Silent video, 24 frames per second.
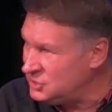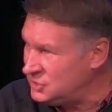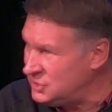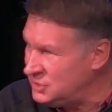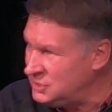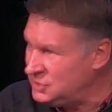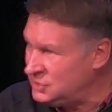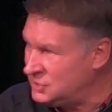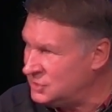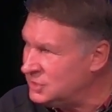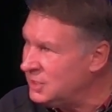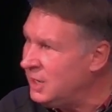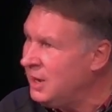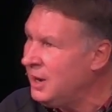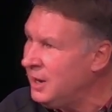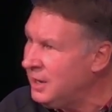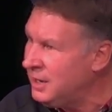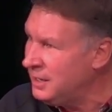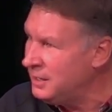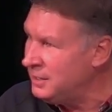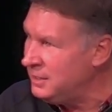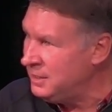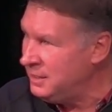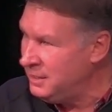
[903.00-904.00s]
a
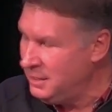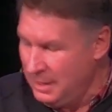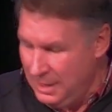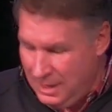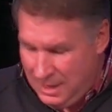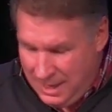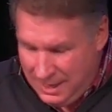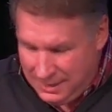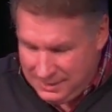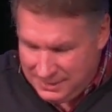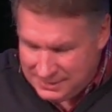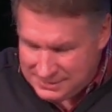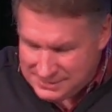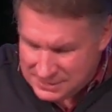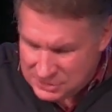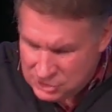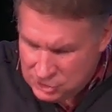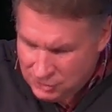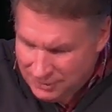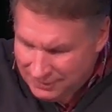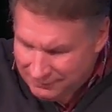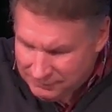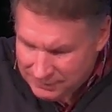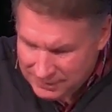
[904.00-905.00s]
start. And then he says,
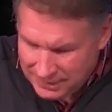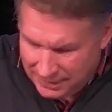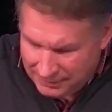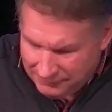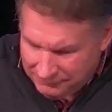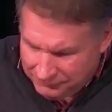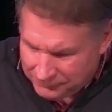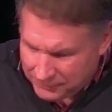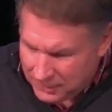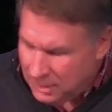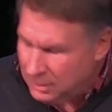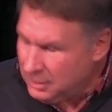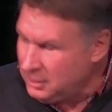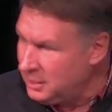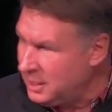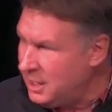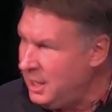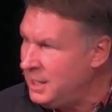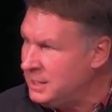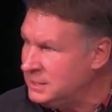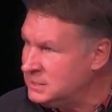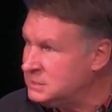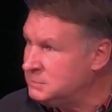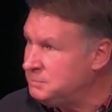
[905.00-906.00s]
you have love for all
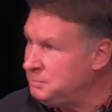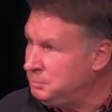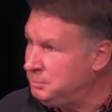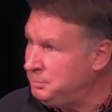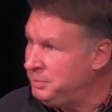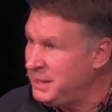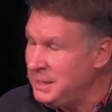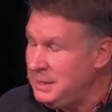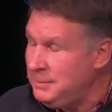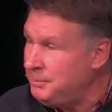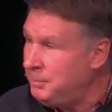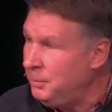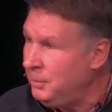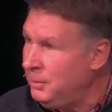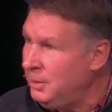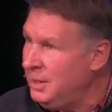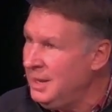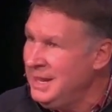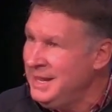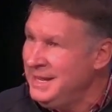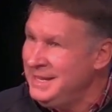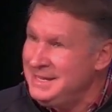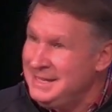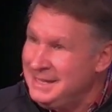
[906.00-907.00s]
God's people.
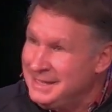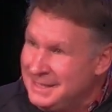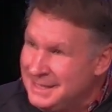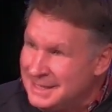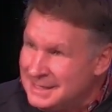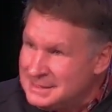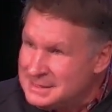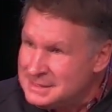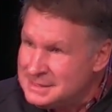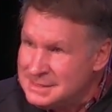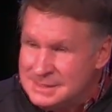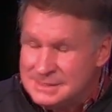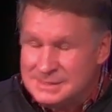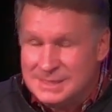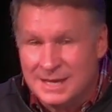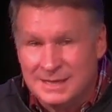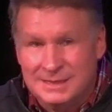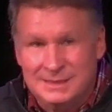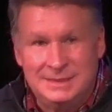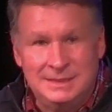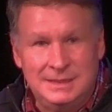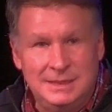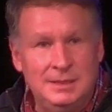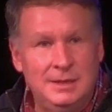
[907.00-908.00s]
He gets this
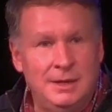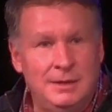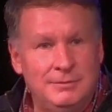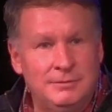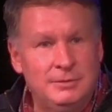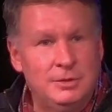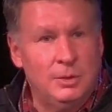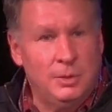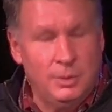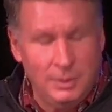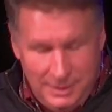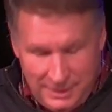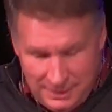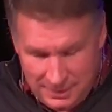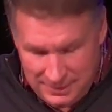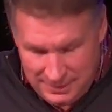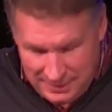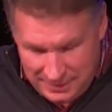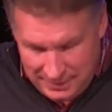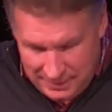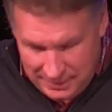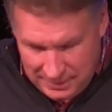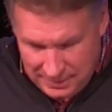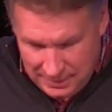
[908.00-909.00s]
idea of
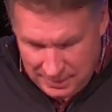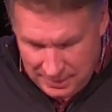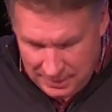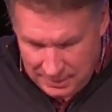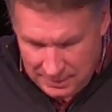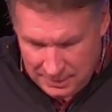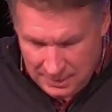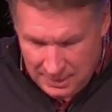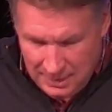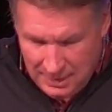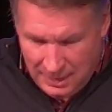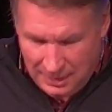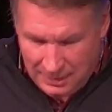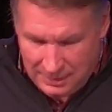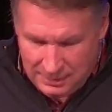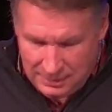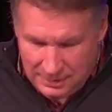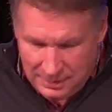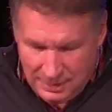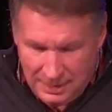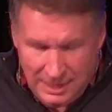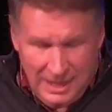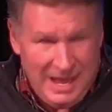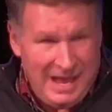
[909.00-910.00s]
koinonia.
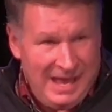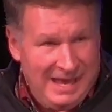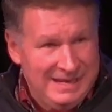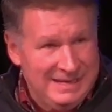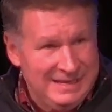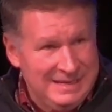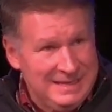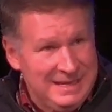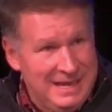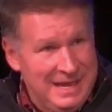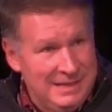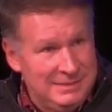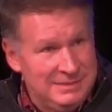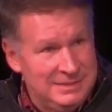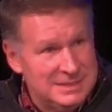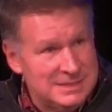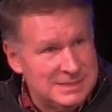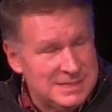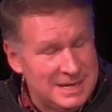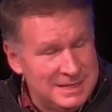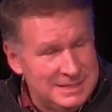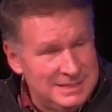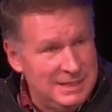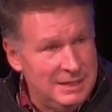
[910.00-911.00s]
And this
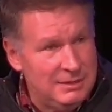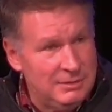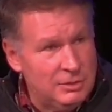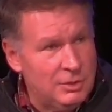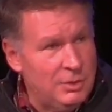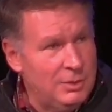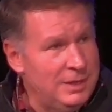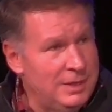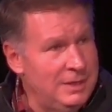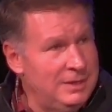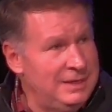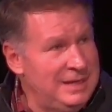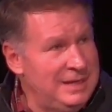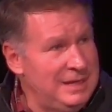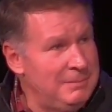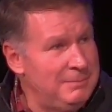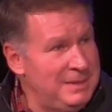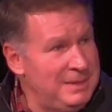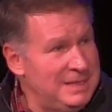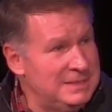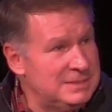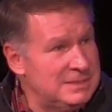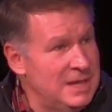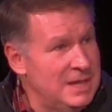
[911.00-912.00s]
idea of koinonia
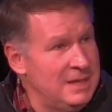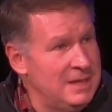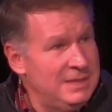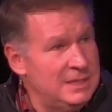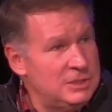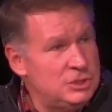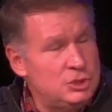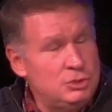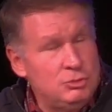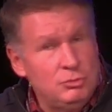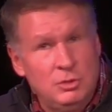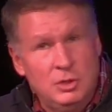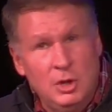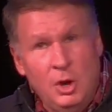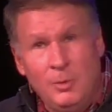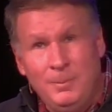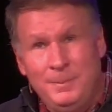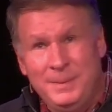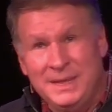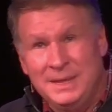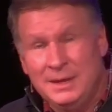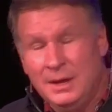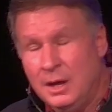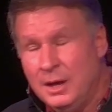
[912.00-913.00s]
means that you go
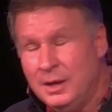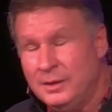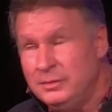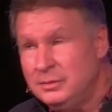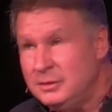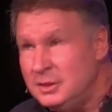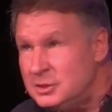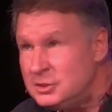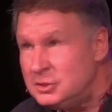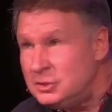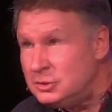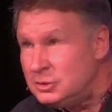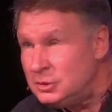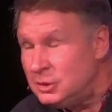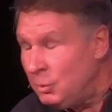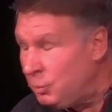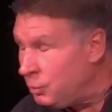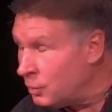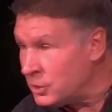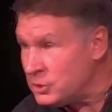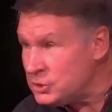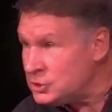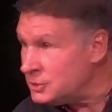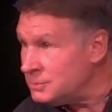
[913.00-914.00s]
beyond the
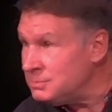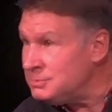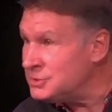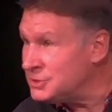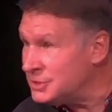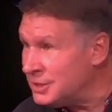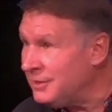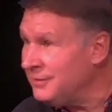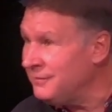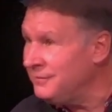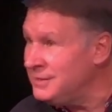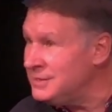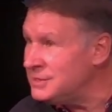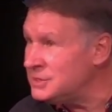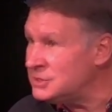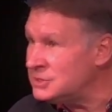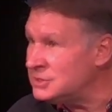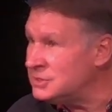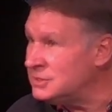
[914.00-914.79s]
worship service